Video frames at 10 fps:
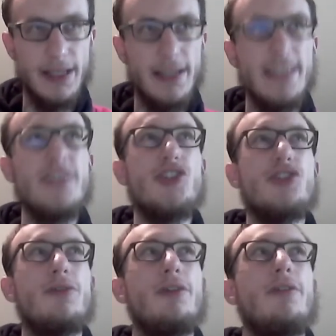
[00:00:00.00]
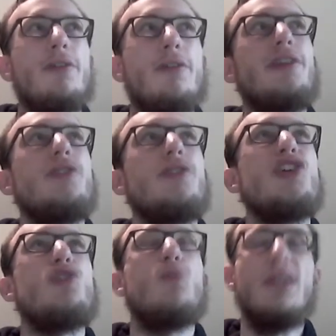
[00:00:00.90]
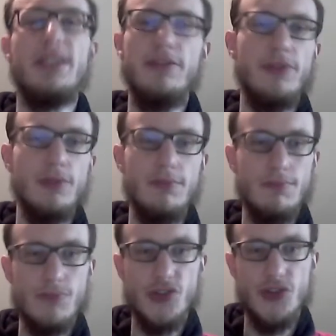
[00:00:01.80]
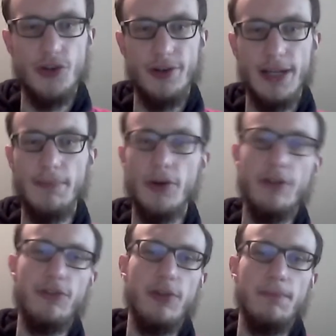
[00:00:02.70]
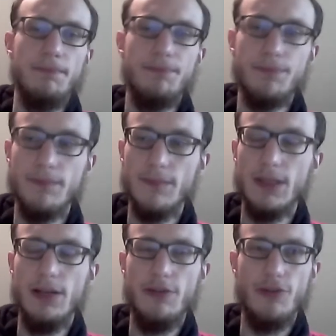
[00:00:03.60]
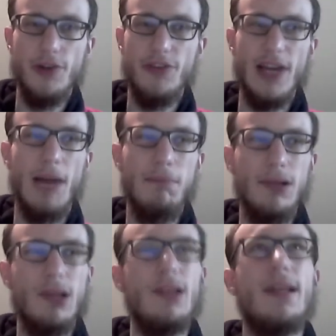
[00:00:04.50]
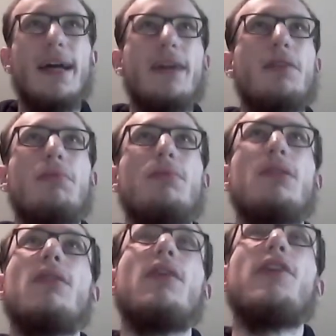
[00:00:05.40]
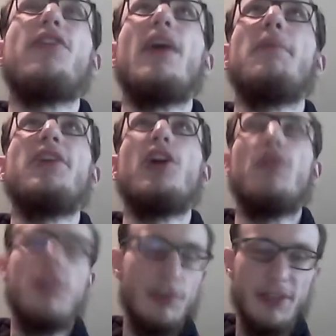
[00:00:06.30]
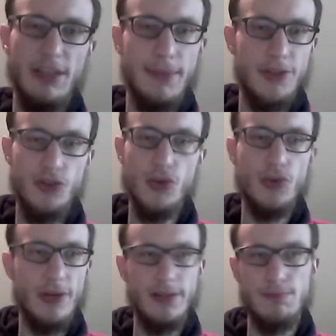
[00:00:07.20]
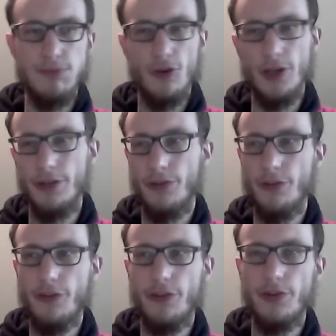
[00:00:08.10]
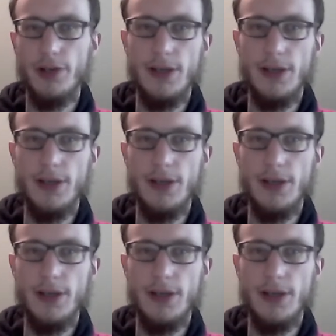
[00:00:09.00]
Each thing you do will give you a certain number of them. For example, like a seminar will typically be 2 credit points.